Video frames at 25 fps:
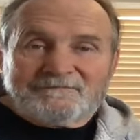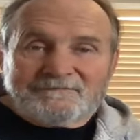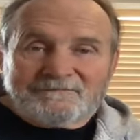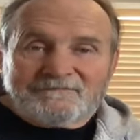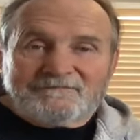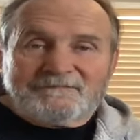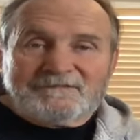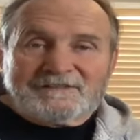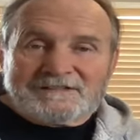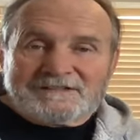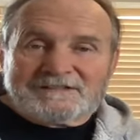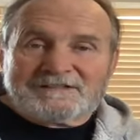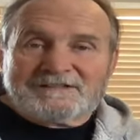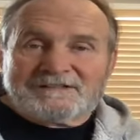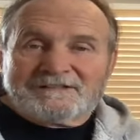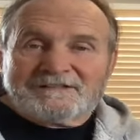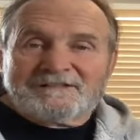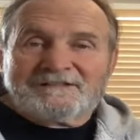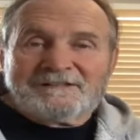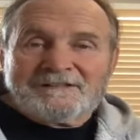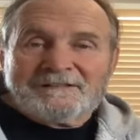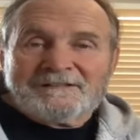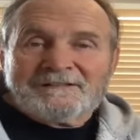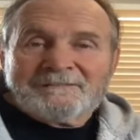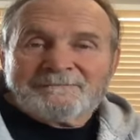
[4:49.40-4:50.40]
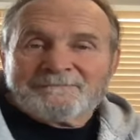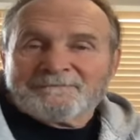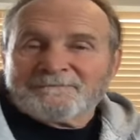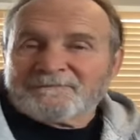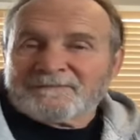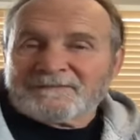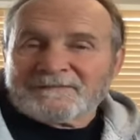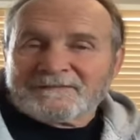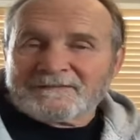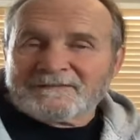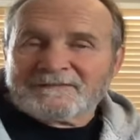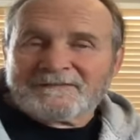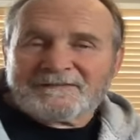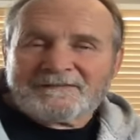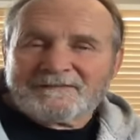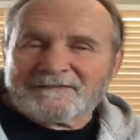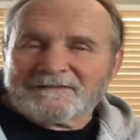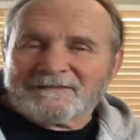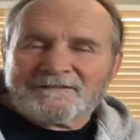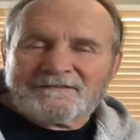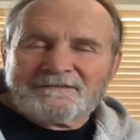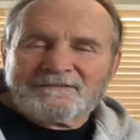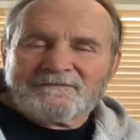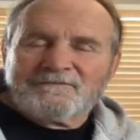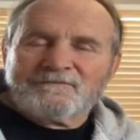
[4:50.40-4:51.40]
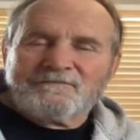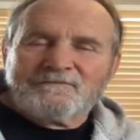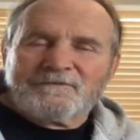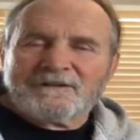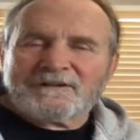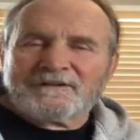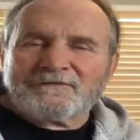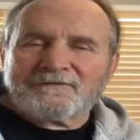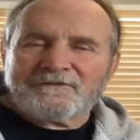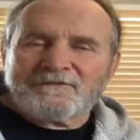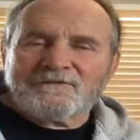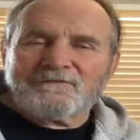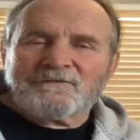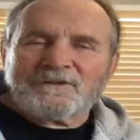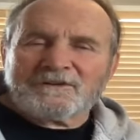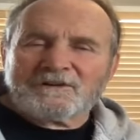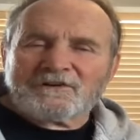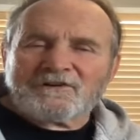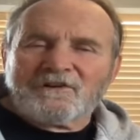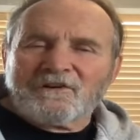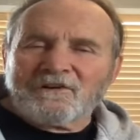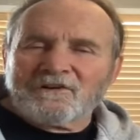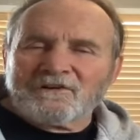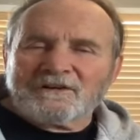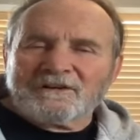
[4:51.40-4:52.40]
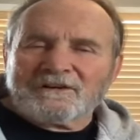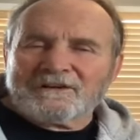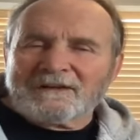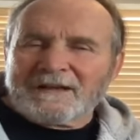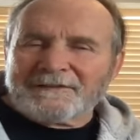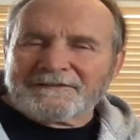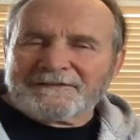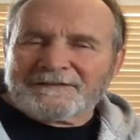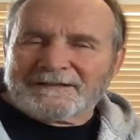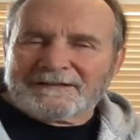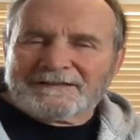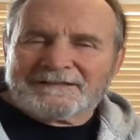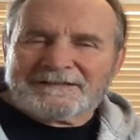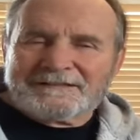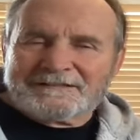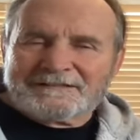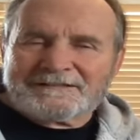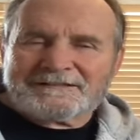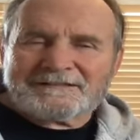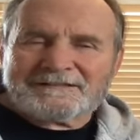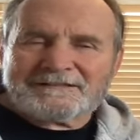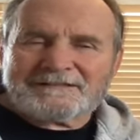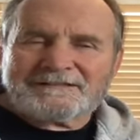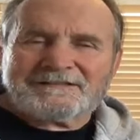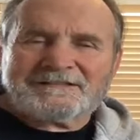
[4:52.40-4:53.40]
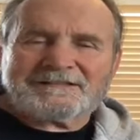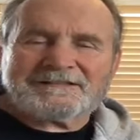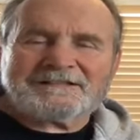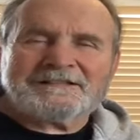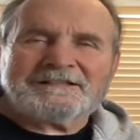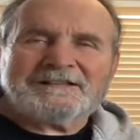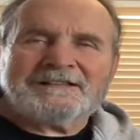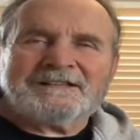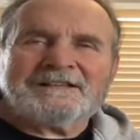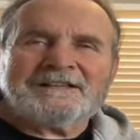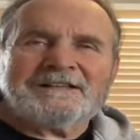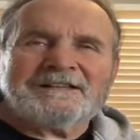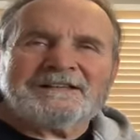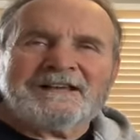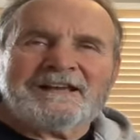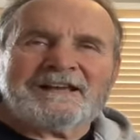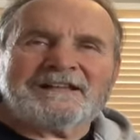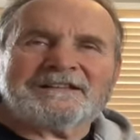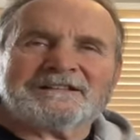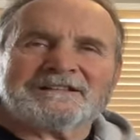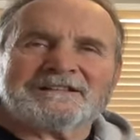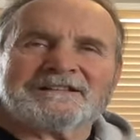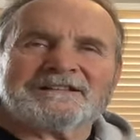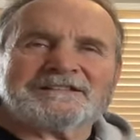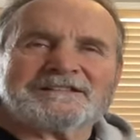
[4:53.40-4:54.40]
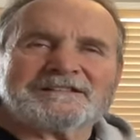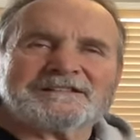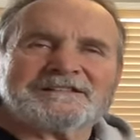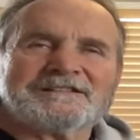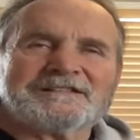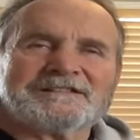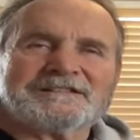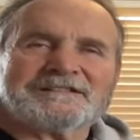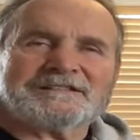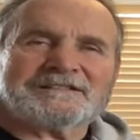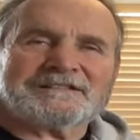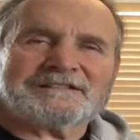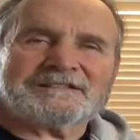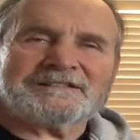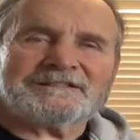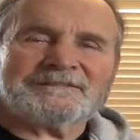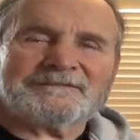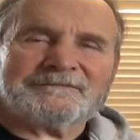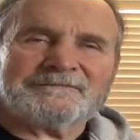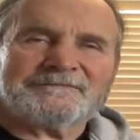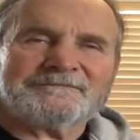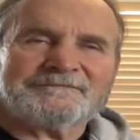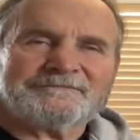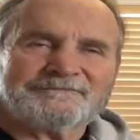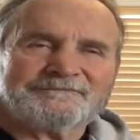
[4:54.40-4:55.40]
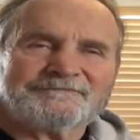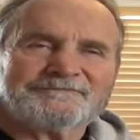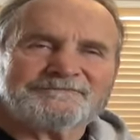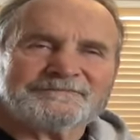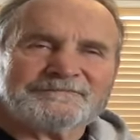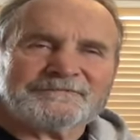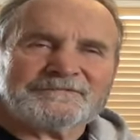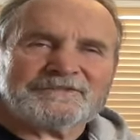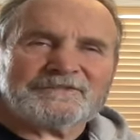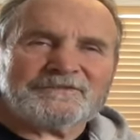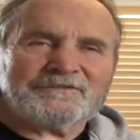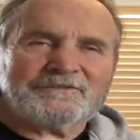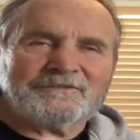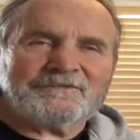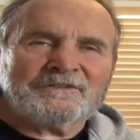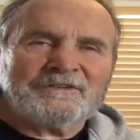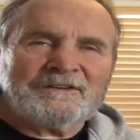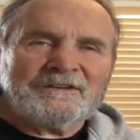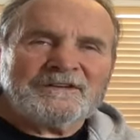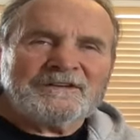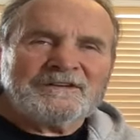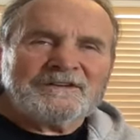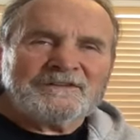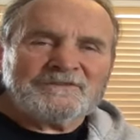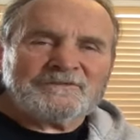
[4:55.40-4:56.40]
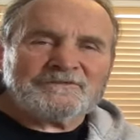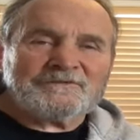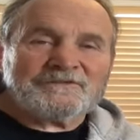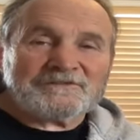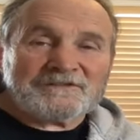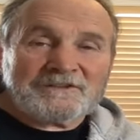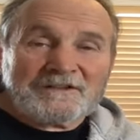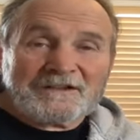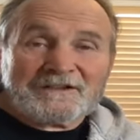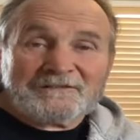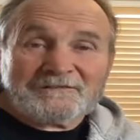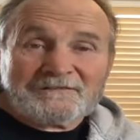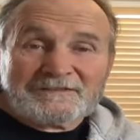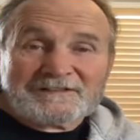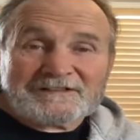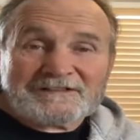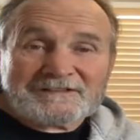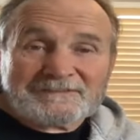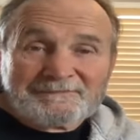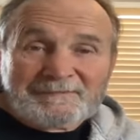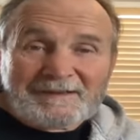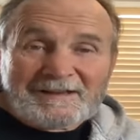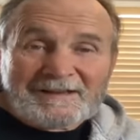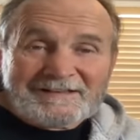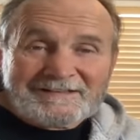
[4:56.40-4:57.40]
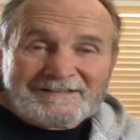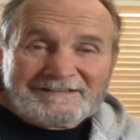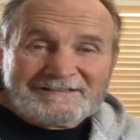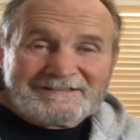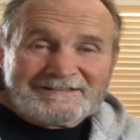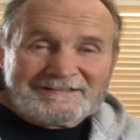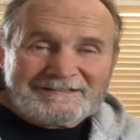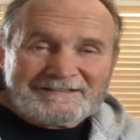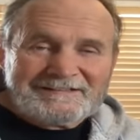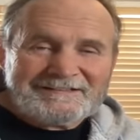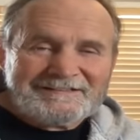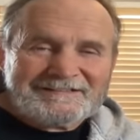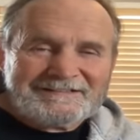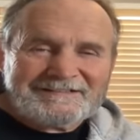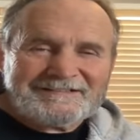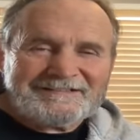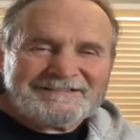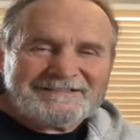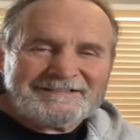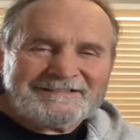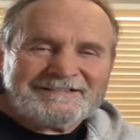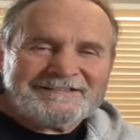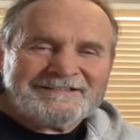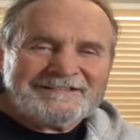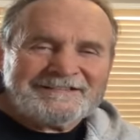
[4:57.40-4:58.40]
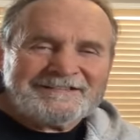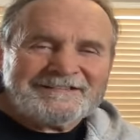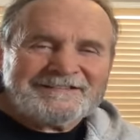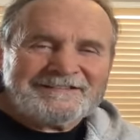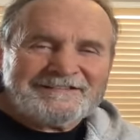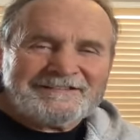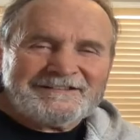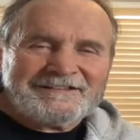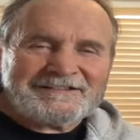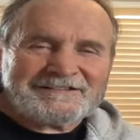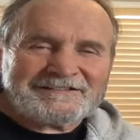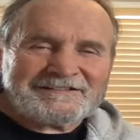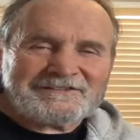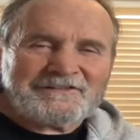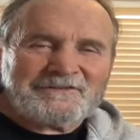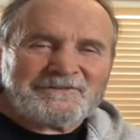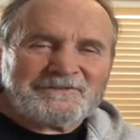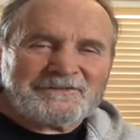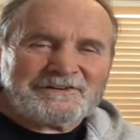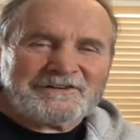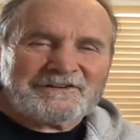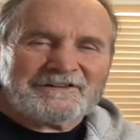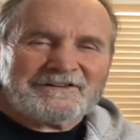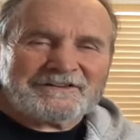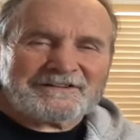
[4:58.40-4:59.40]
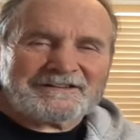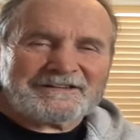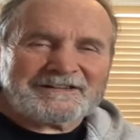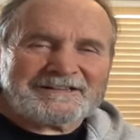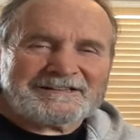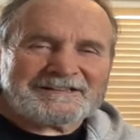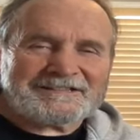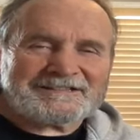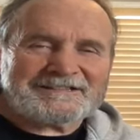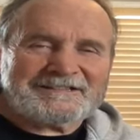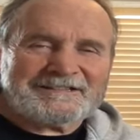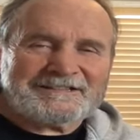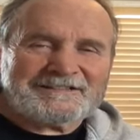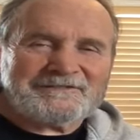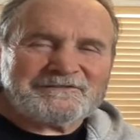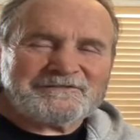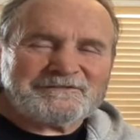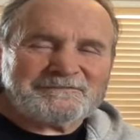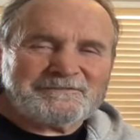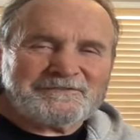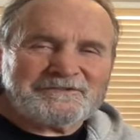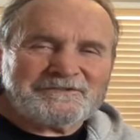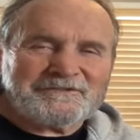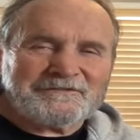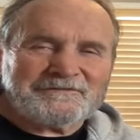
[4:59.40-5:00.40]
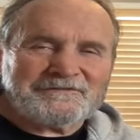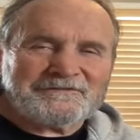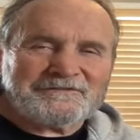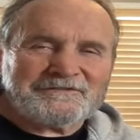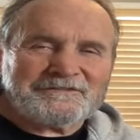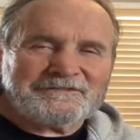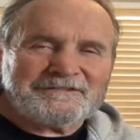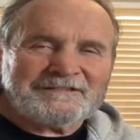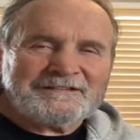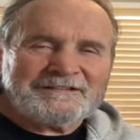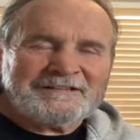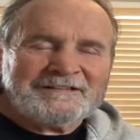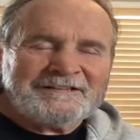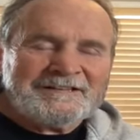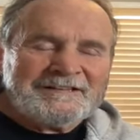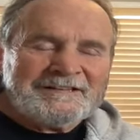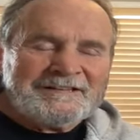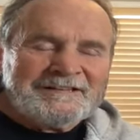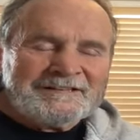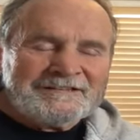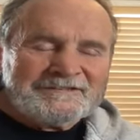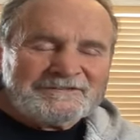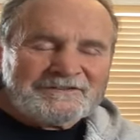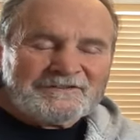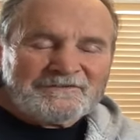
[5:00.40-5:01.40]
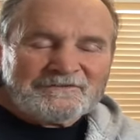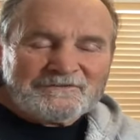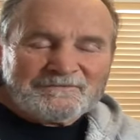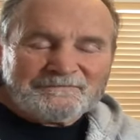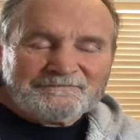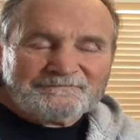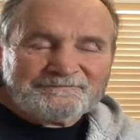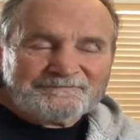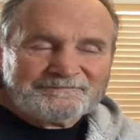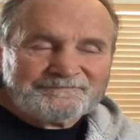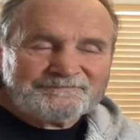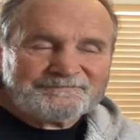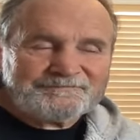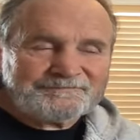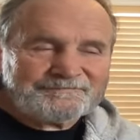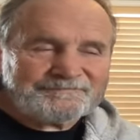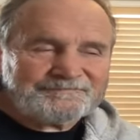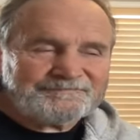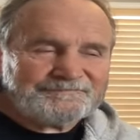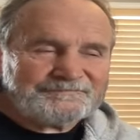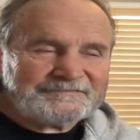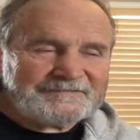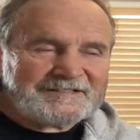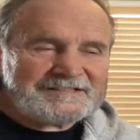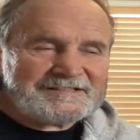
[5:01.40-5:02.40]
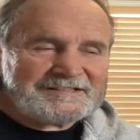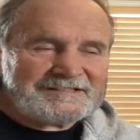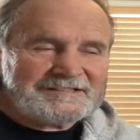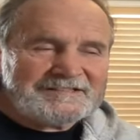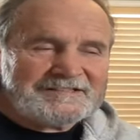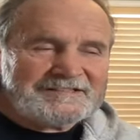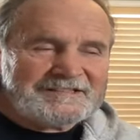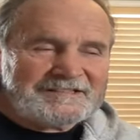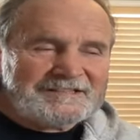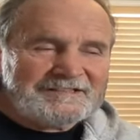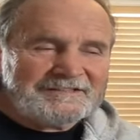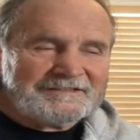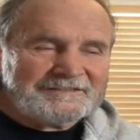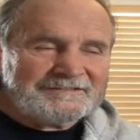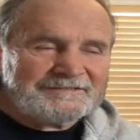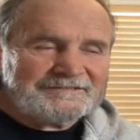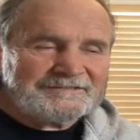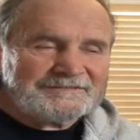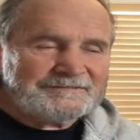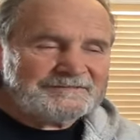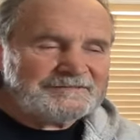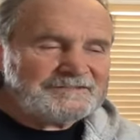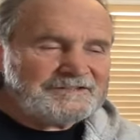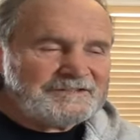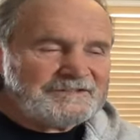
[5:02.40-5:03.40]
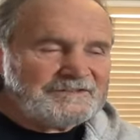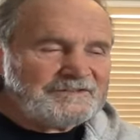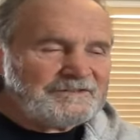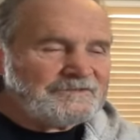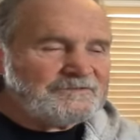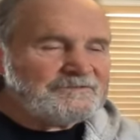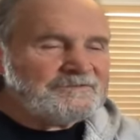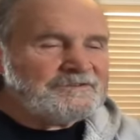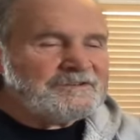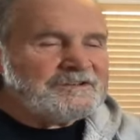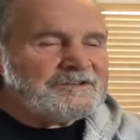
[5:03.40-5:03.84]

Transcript: this whatever you want to call it, nothingness, this endlessness. So there was a lot of expandedness going on last night. It was beautiful. So that's the deal. You know,